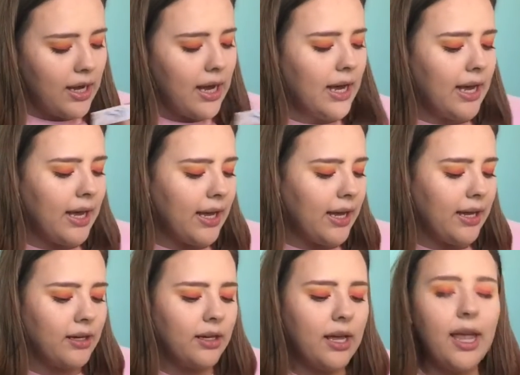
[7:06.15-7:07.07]

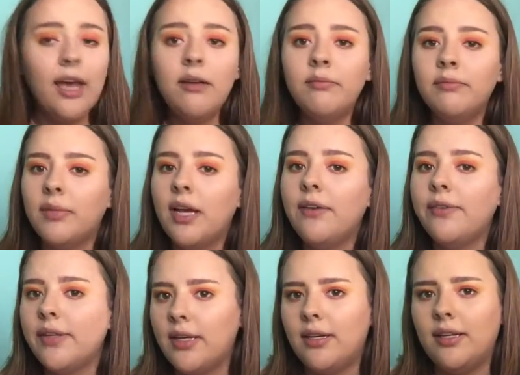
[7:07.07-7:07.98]
I am,
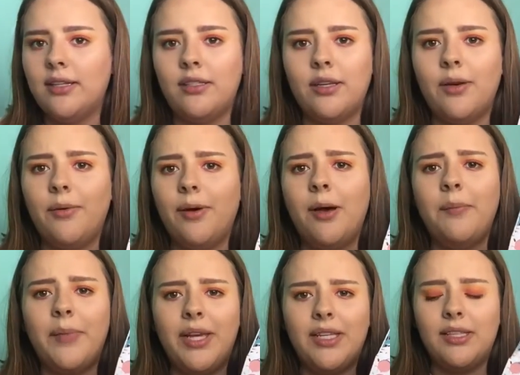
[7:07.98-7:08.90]
everything is
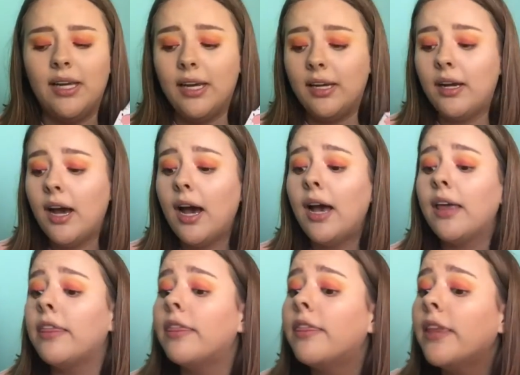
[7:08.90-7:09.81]
amazing. I
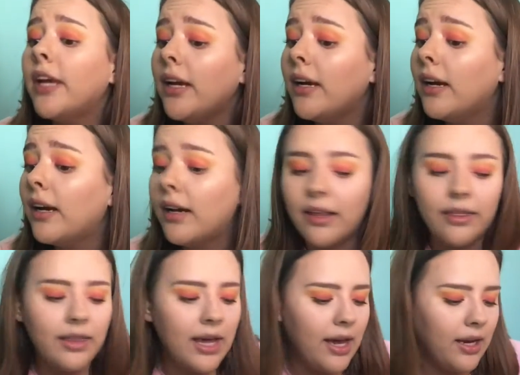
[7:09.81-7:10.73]
think
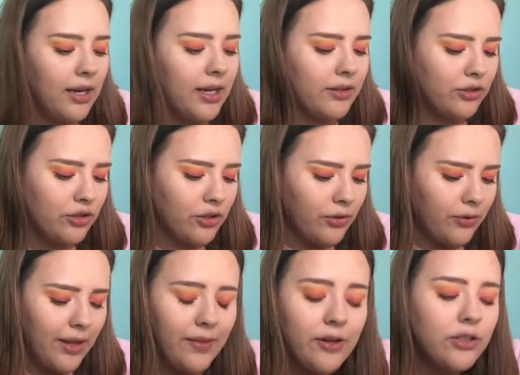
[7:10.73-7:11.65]
that there's no
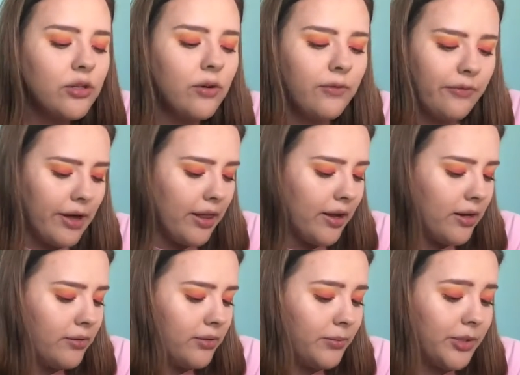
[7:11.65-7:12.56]
there's no
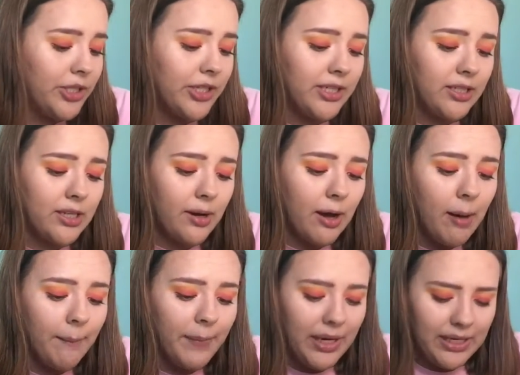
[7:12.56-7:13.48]
fallout, which is
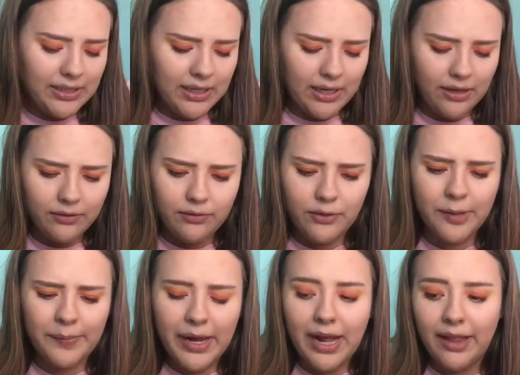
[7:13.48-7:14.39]
amazing for
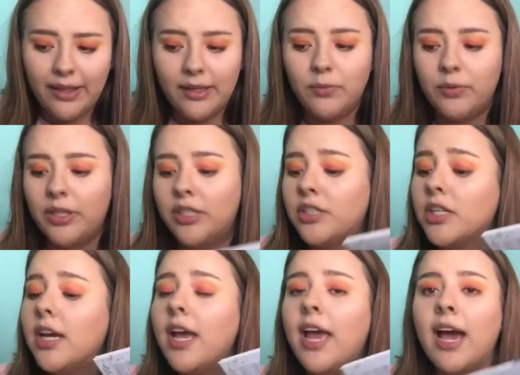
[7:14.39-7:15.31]
a palette which
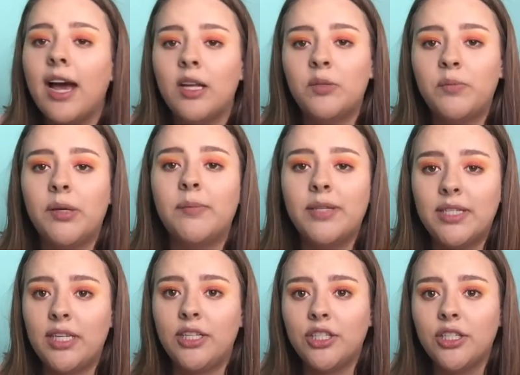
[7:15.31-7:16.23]
has
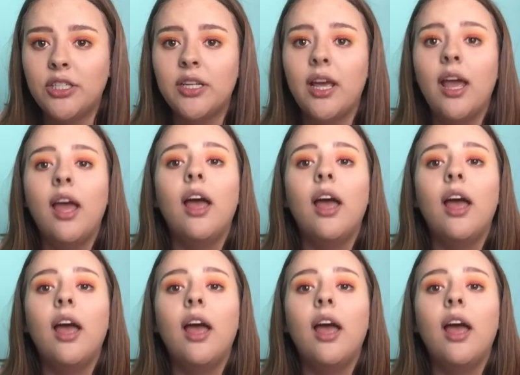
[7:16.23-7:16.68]
pigmentation.